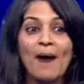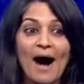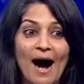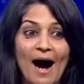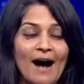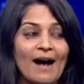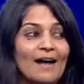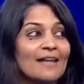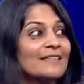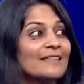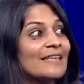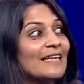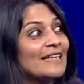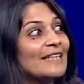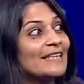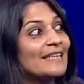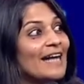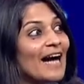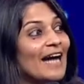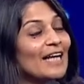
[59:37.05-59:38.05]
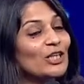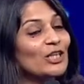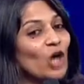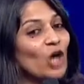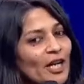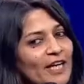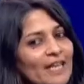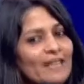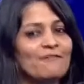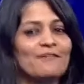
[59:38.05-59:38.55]
But in the
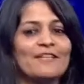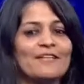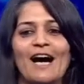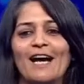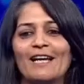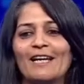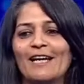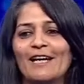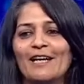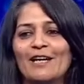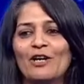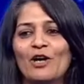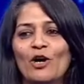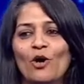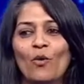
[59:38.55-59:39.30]
iconic finale,